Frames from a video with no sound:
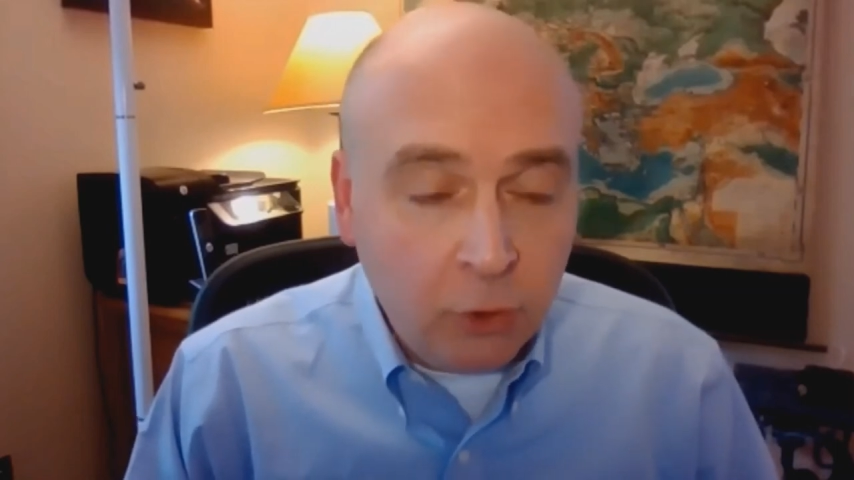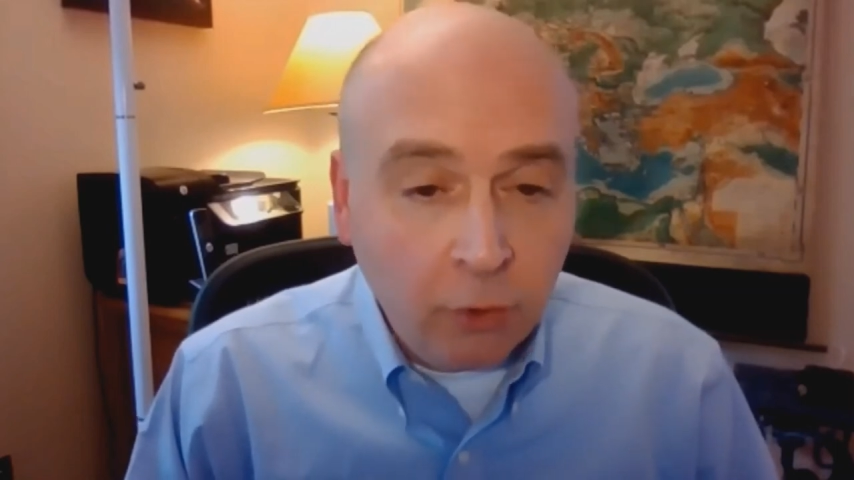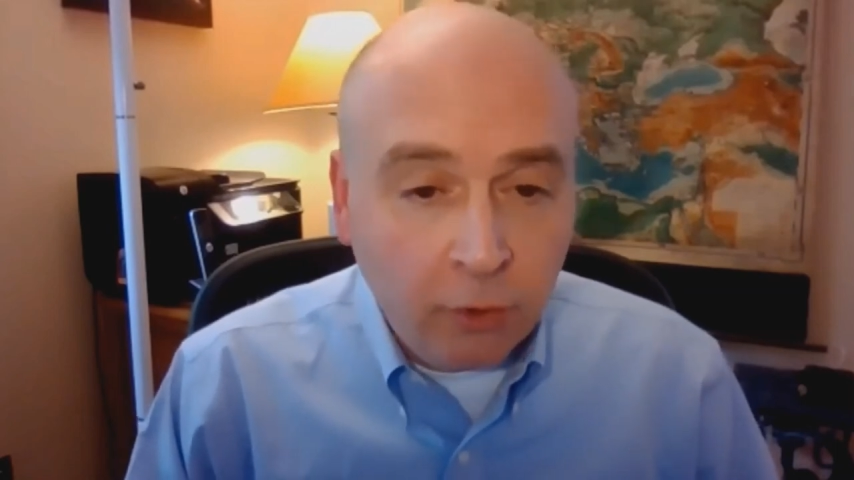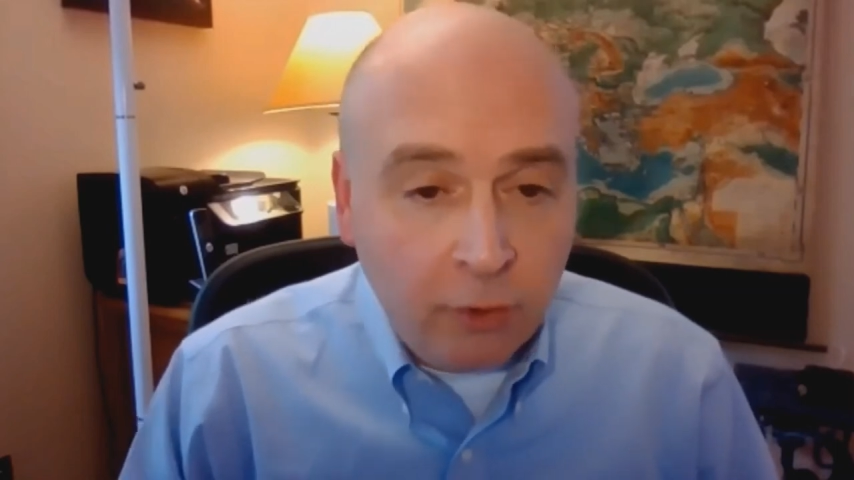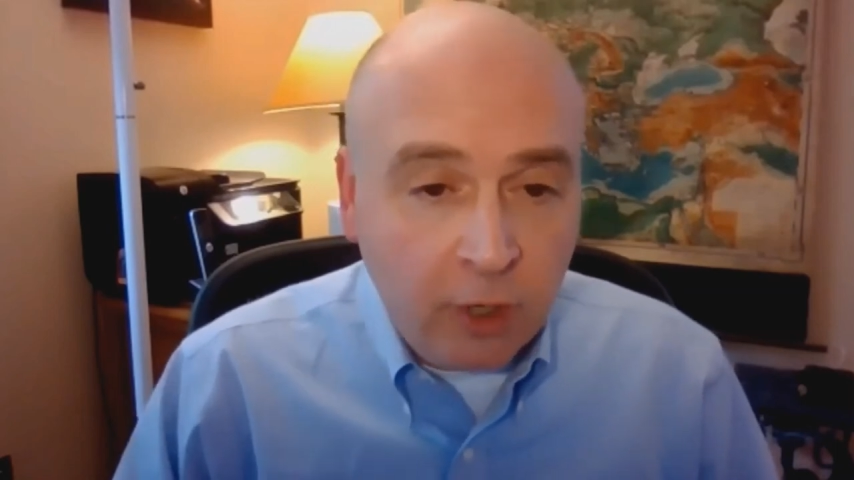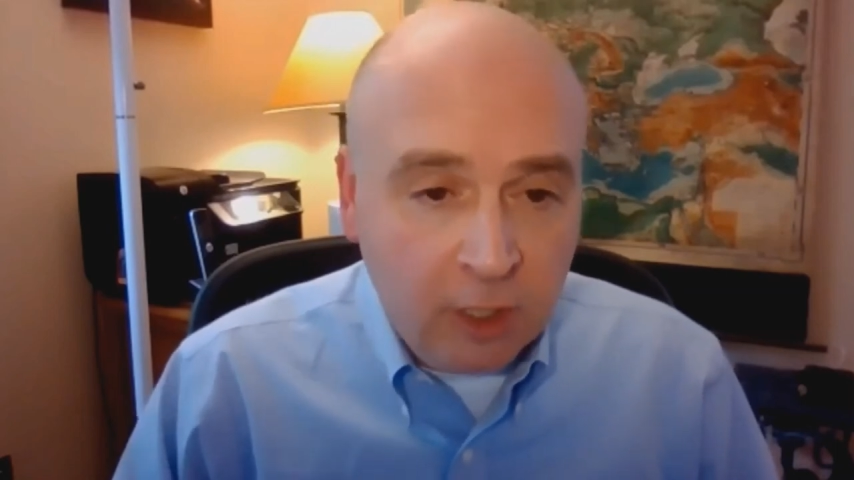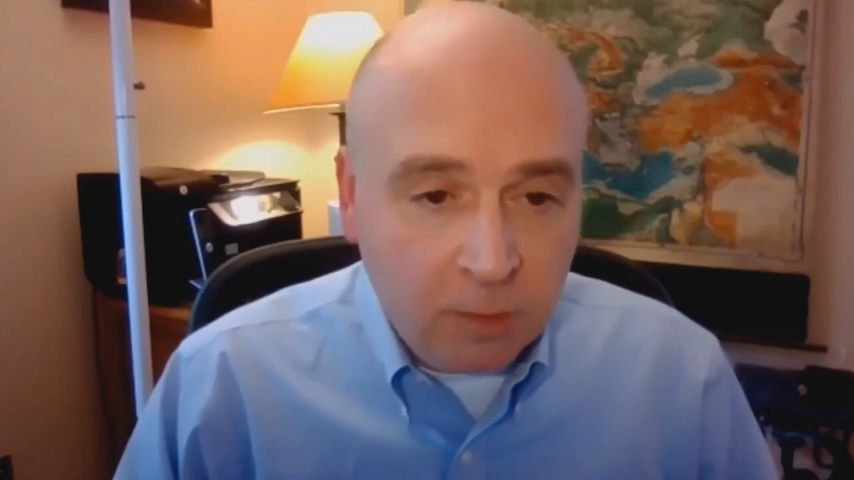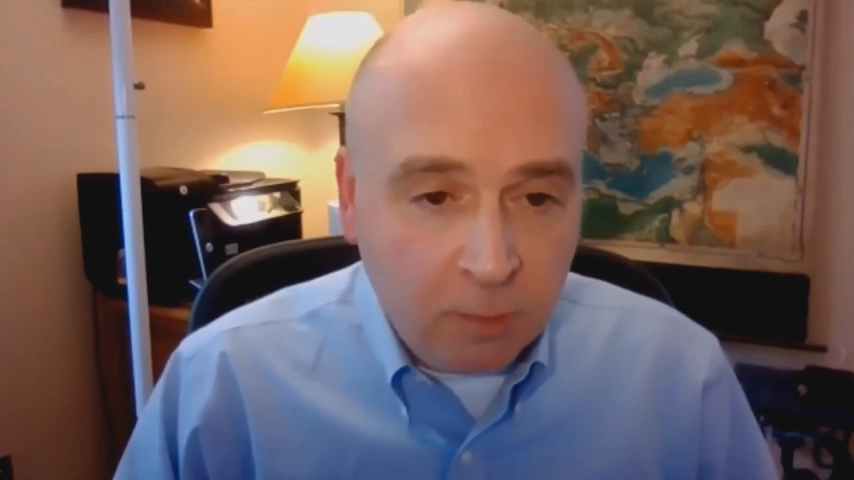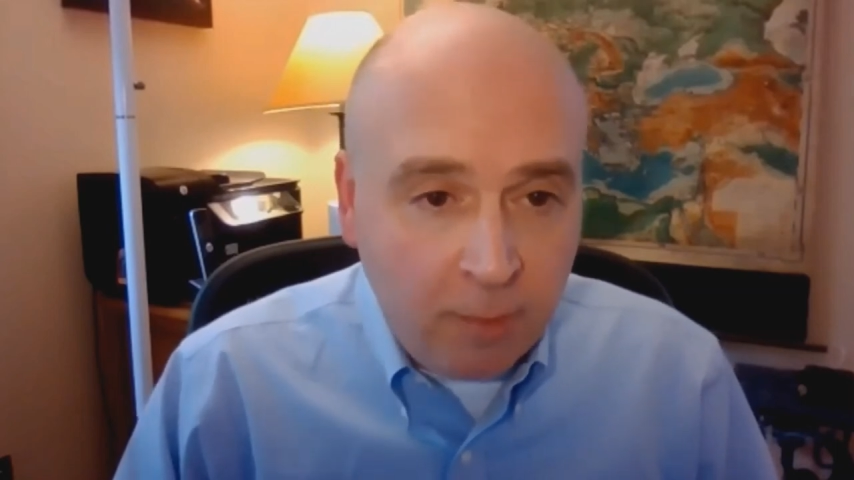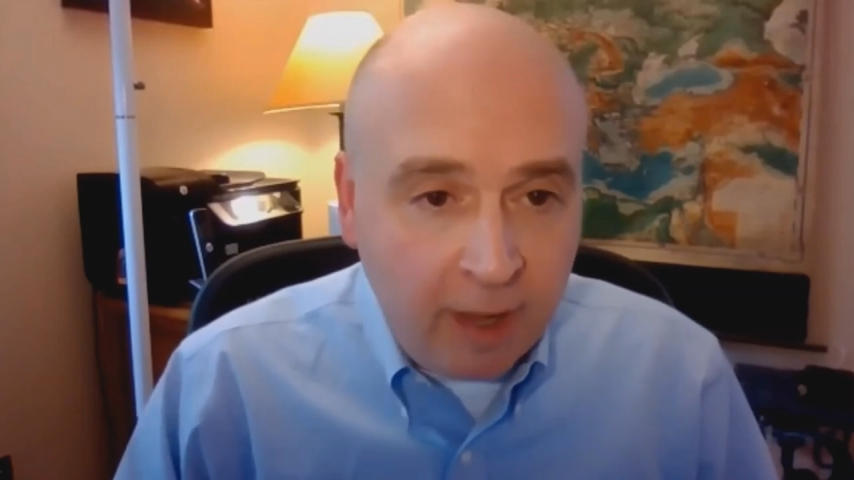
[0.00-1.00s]
to your, your
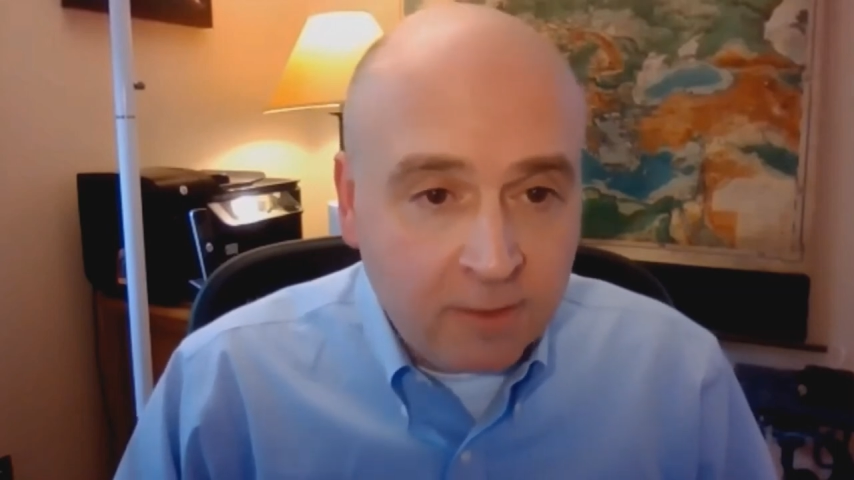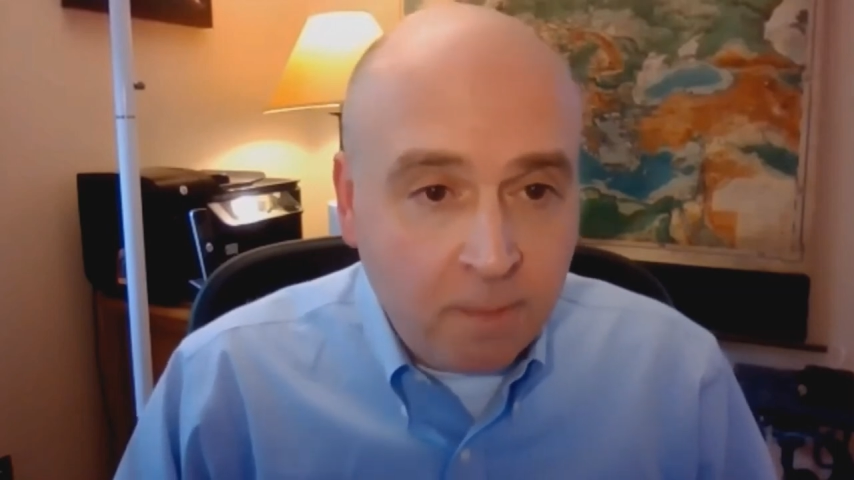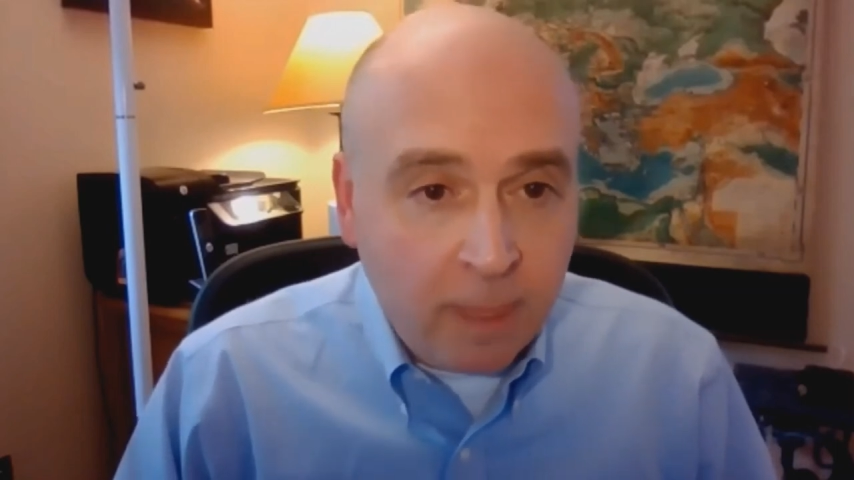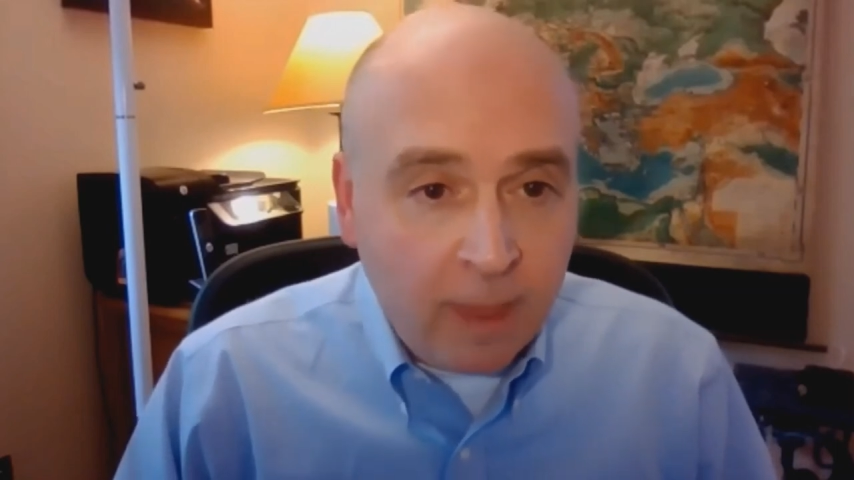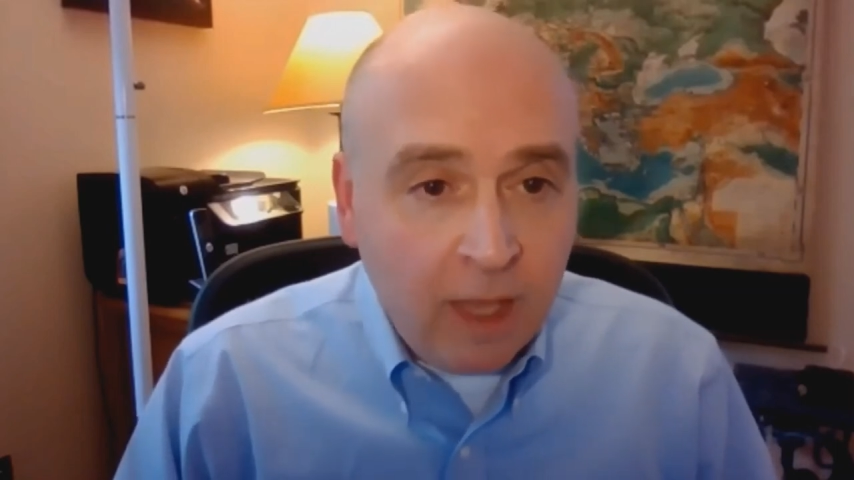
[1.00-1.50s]
customer base.